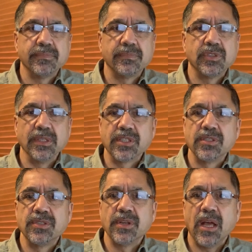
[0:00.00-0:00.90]
to listen
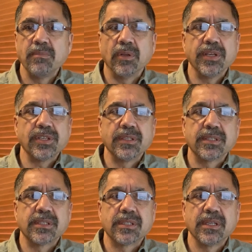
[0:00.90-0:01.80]
to
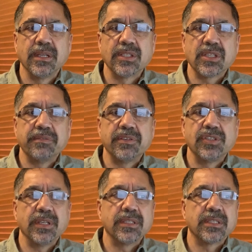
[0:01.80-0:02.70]
abolitionists,
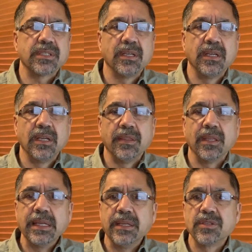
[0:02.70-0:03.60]
suffragettes, the
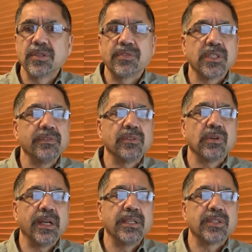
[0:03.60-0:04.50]
leaders of civil
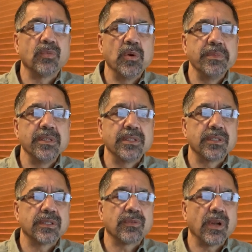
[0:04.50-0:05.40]
rights,
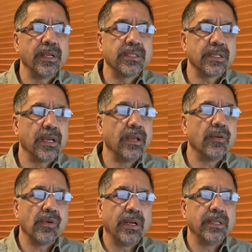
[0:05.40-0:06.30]
women's rights, gay
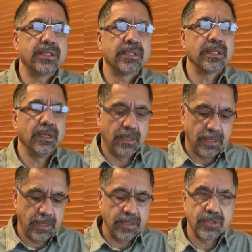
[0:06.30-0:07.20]
rights.
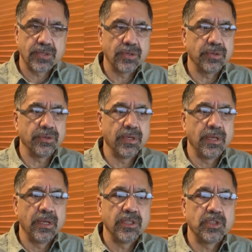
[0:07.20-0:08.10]
And so
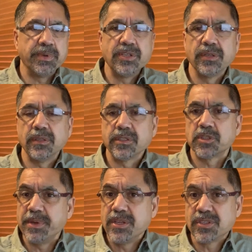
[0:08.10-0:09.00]

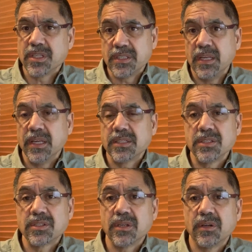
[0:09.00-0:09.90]
speeches is, in
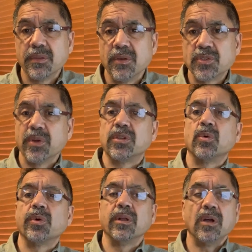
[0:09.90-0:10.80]
essence, are those
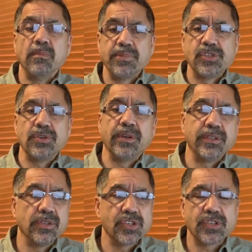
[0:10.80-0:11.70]
rhetorical opportunities
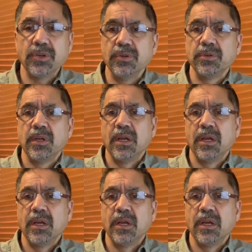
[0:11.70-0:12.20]
to show